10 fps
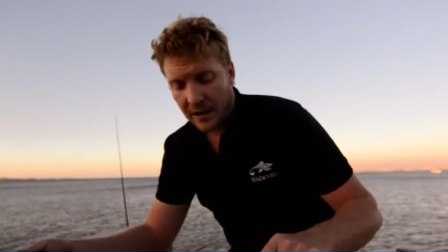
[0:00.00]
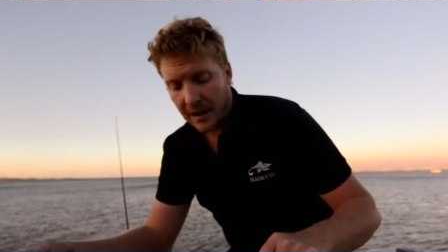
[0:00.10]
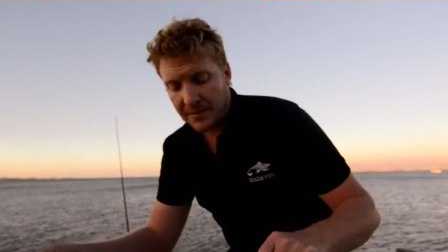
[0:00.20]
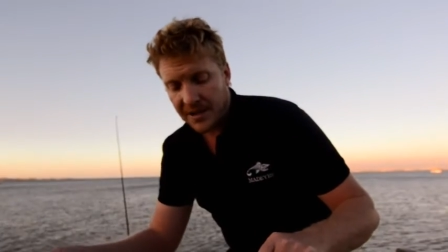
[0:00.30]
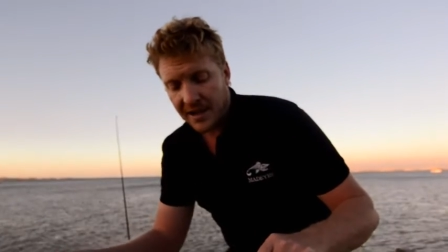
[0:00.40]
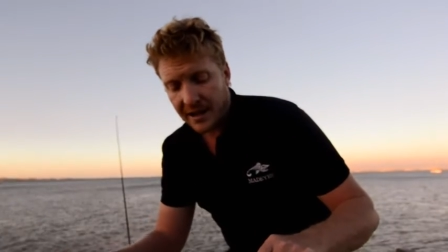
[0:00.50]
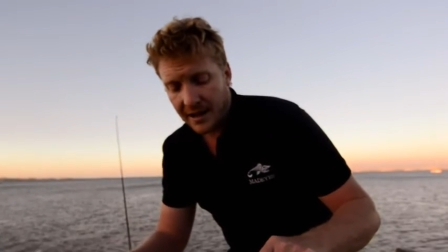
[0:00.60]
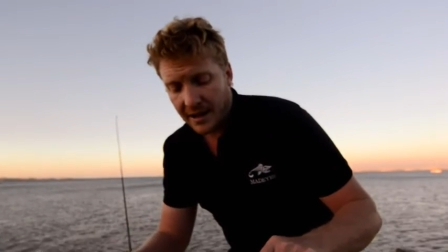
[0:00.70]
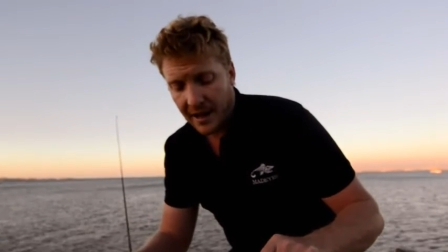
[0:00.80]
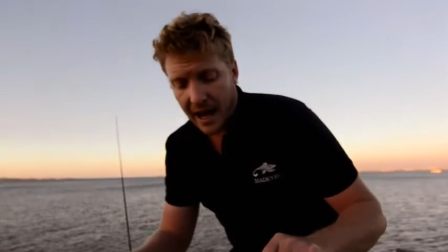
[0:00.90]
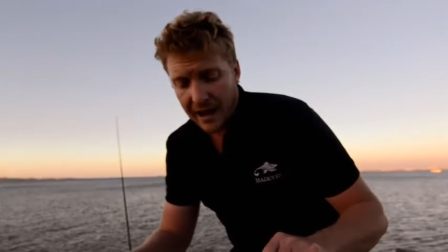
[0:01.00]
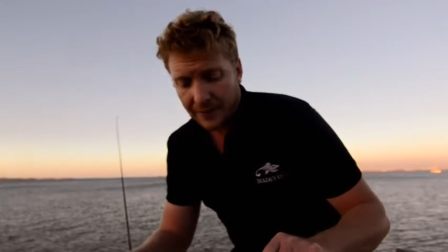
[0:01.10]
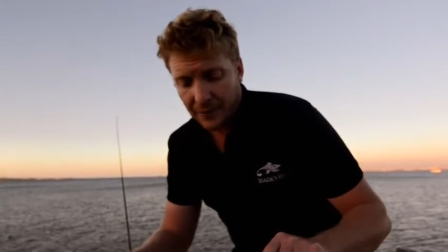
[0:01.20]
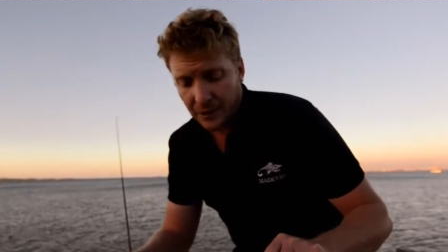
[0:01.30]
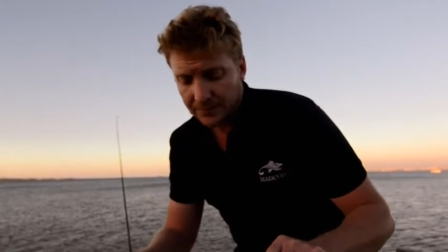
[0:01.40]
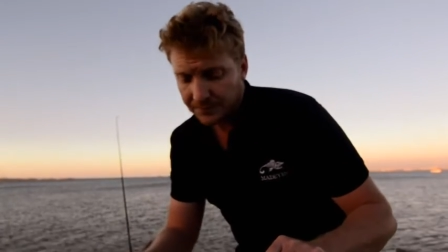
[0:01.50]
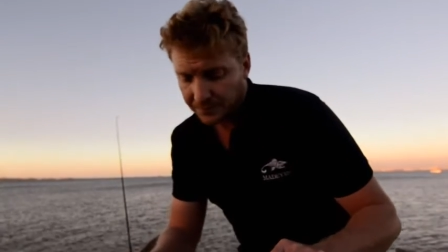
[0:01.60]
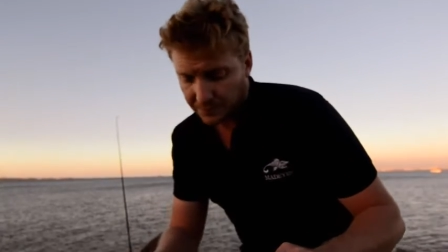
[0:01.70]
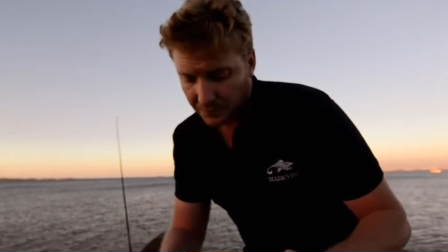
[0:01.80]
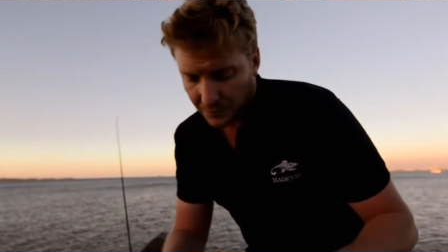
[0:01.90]
up to 8 foot,
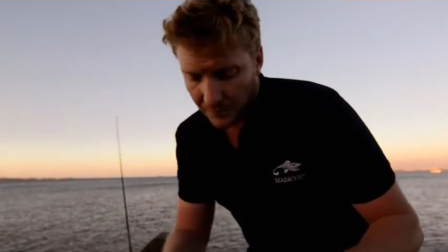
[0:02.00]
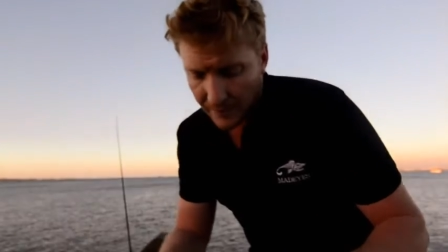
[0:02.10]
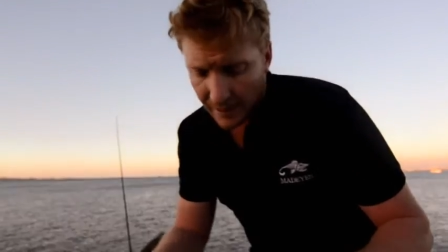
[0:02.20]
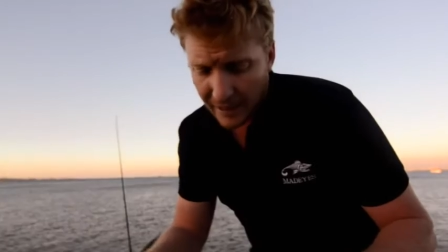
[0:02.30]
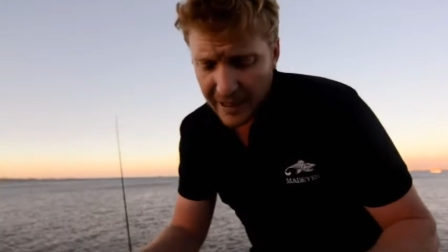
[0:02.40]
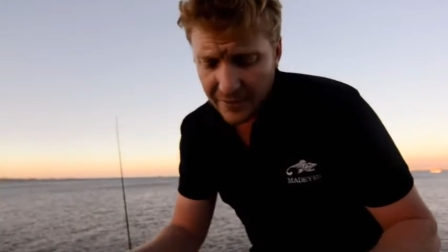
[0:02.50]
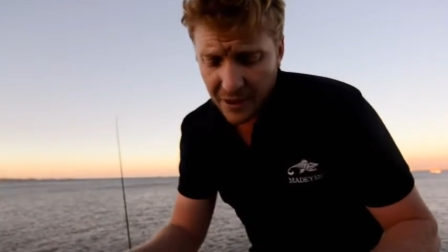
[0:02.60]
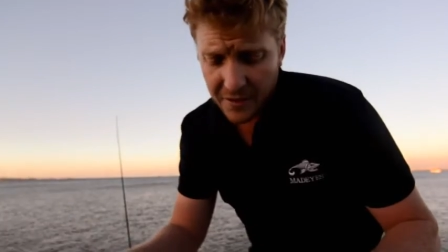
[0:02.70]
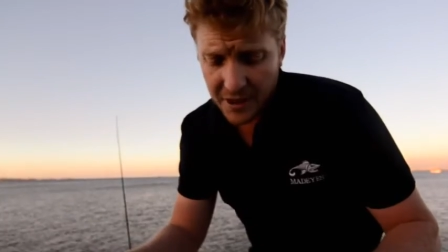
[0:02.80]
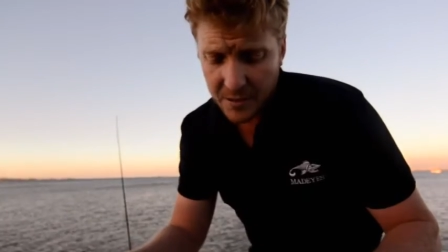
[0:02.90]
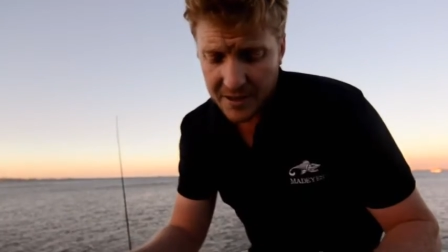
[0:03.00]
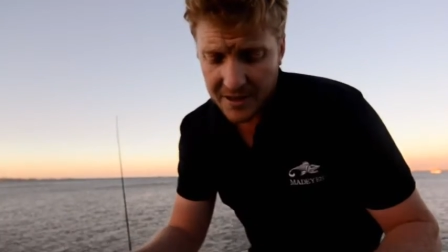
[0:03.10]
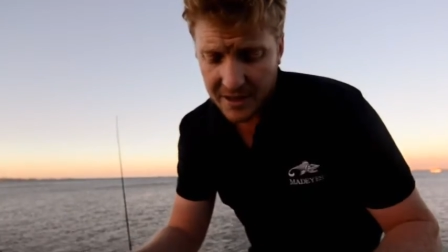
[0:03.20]
and even though this one's